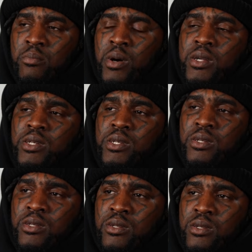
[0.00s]
Punch.
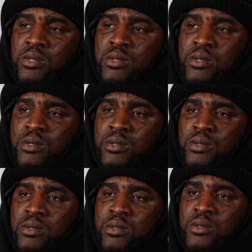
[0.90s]
Who's actually
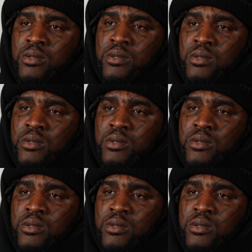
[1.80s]
in the group?